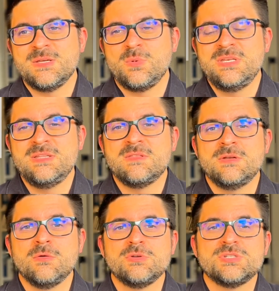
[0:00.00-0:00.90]
we need the
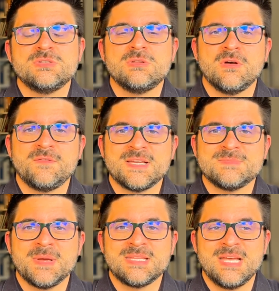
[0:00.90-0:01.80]
notion of
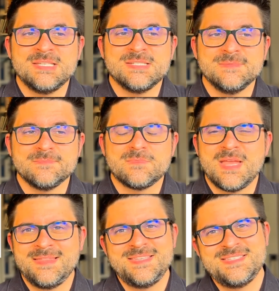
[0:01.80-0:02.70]
expectation.
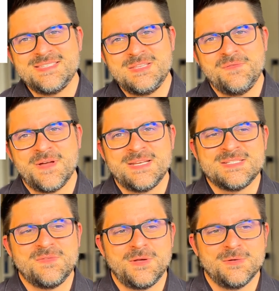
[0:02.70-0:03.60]
And this is defined as
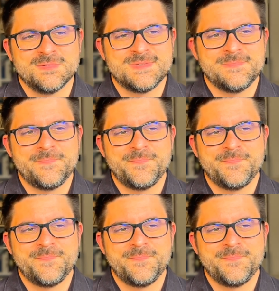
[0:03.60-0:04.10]
follows.